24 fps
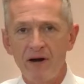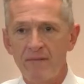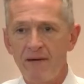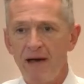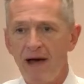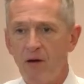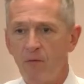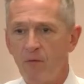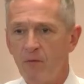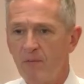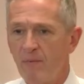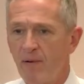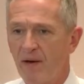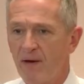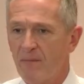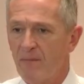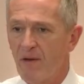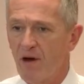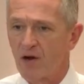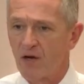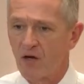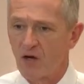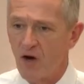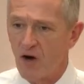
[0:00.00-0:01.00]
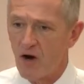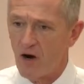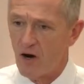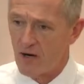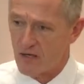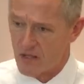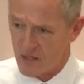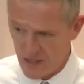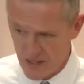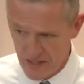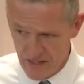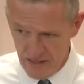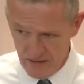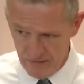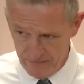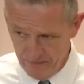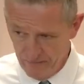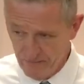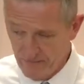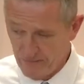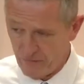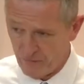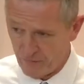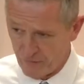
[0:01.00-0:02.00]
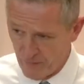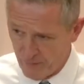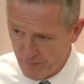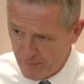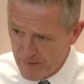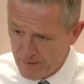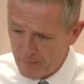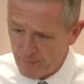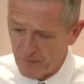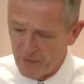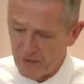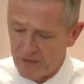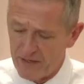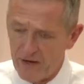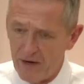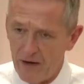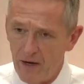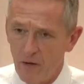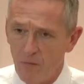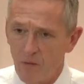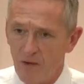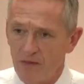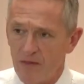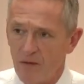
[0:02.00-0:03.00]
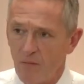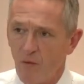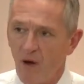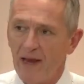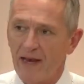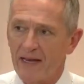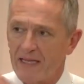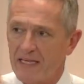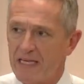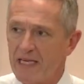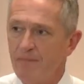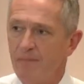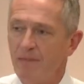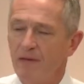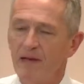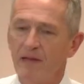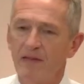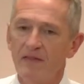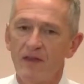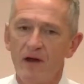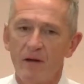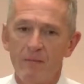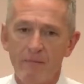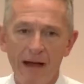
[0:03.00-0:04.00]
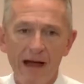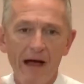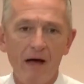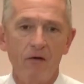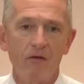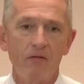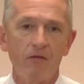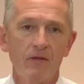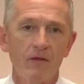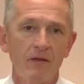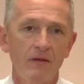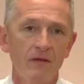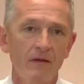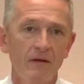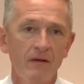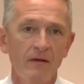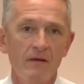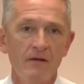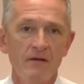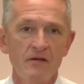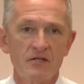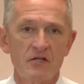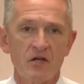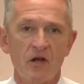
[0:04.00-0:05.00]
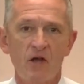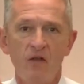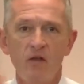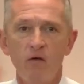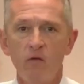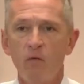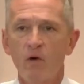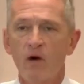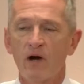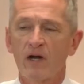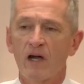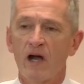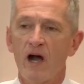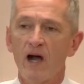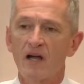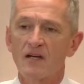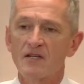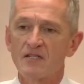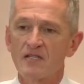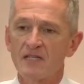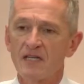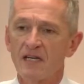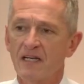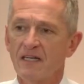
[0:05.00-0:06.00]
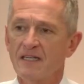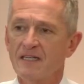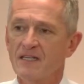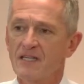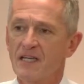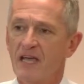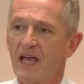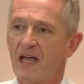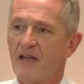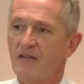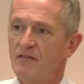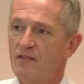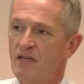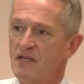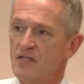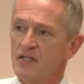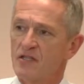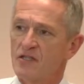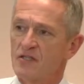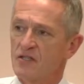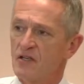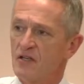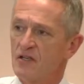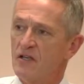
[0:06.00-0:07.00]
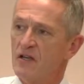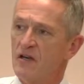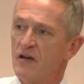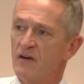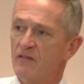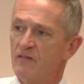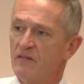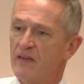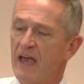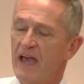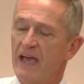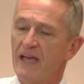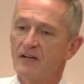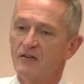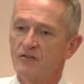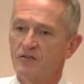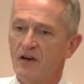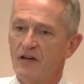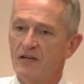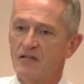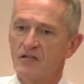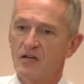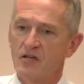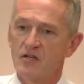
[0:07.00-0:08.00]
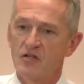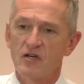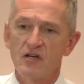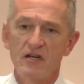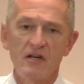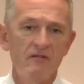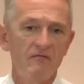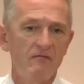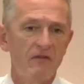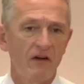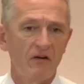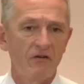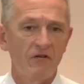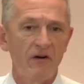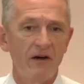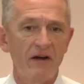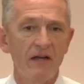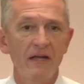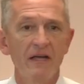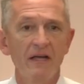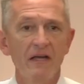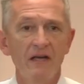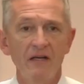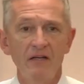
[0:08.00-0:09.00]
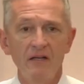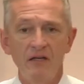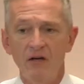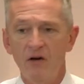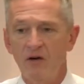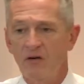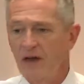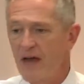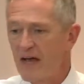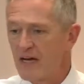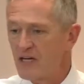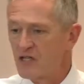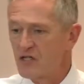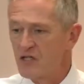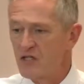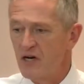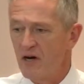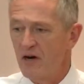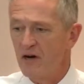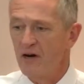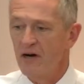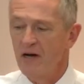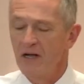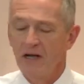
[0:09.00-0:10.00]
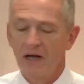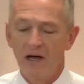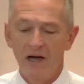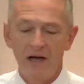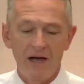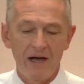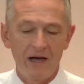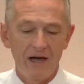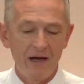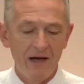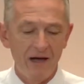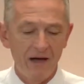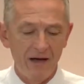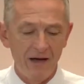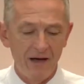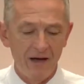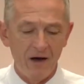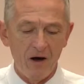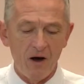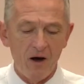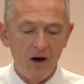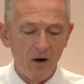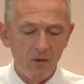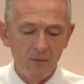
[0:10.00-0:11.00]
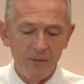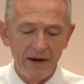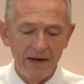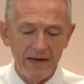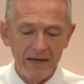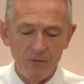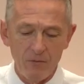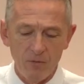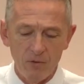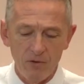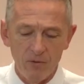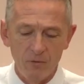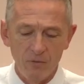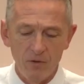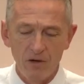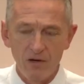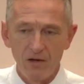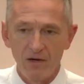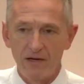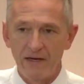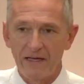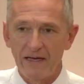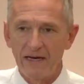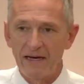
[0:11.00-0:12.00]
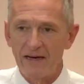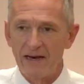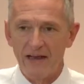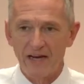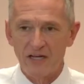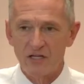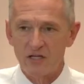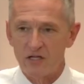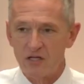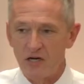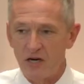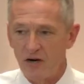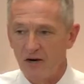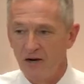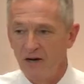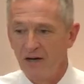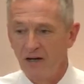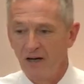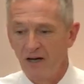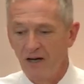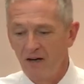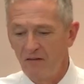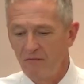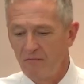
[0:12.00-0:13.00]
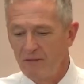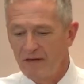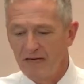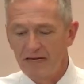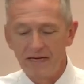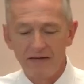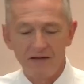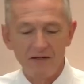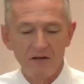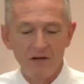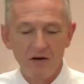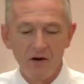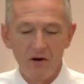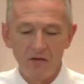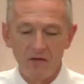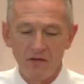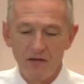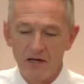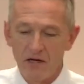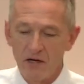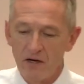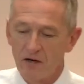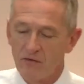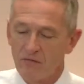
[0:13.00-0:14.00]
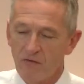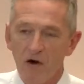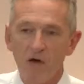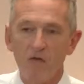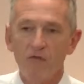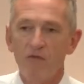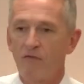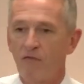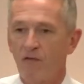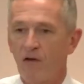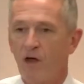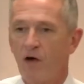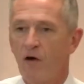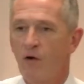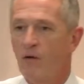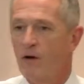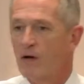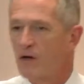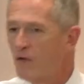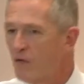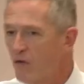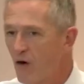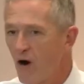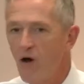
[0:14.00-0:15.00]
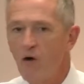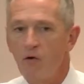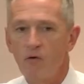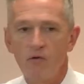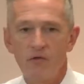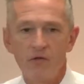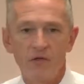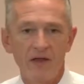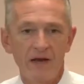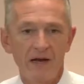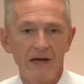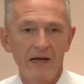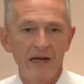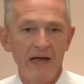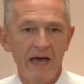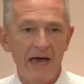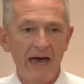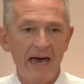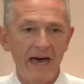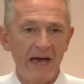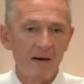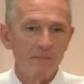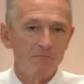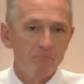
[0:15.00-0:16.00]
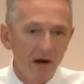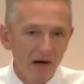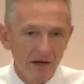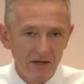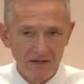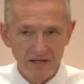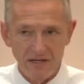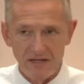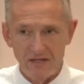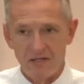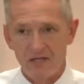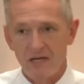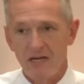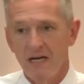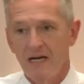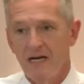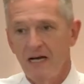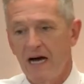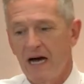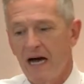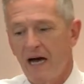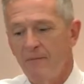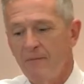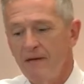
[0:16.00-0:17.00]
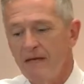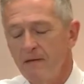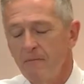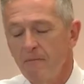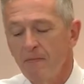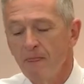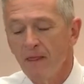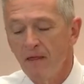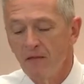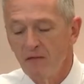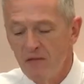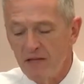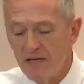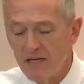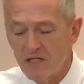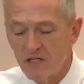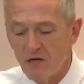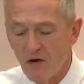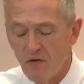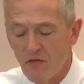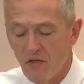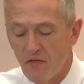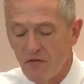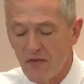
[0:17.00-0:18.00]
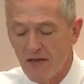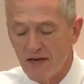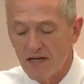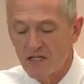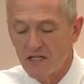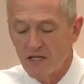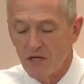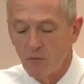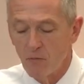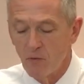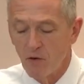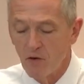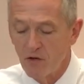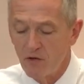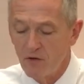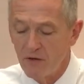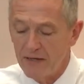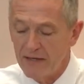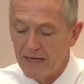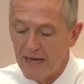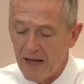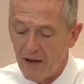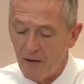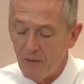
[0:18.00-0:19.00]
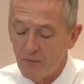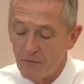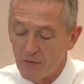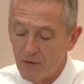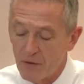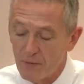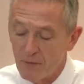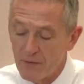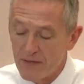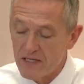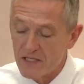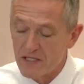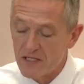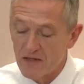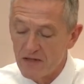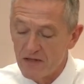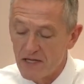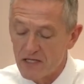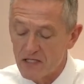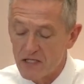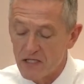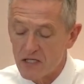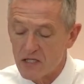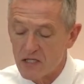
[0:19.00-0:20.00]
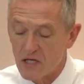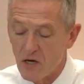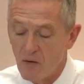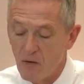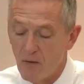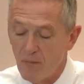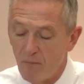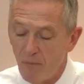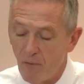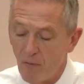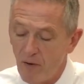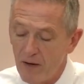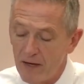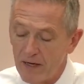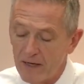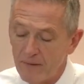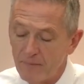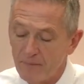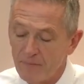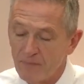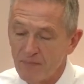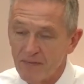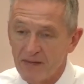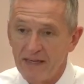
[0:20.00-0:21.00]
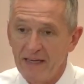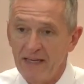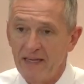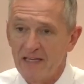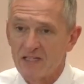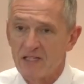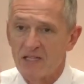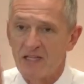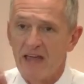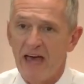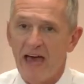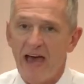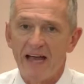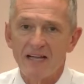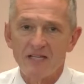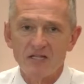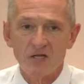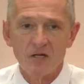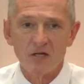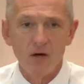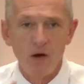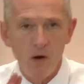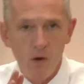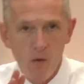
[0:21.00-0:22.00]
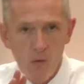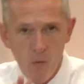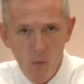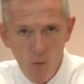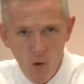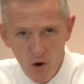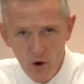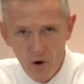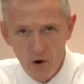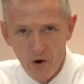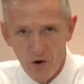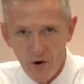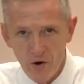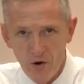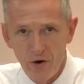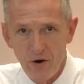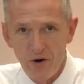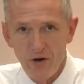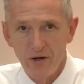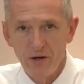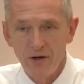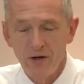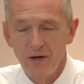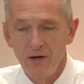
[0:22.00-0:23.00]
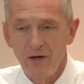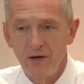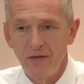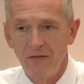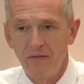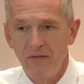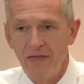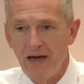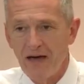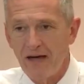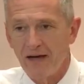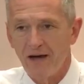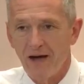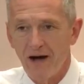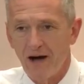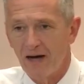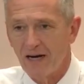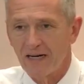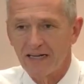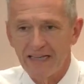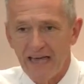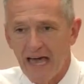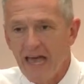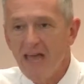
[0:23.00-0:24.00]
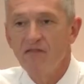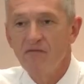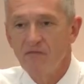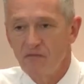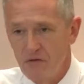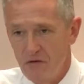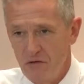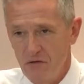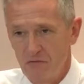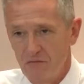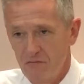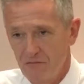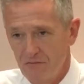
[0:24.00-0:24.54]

them out, we put them on cards for people to carry with them. Why? To keep it in their mouth, so that we're constantly saying, this is the year of gain, transition, and victory. You know, next year, uh, uh, already we're, we're looking at next year of being, you know, the year of overflow and growth and, and abundance. I mean, these are the things that we're doing. Now, the reason this is so important is that's a word that God gave you.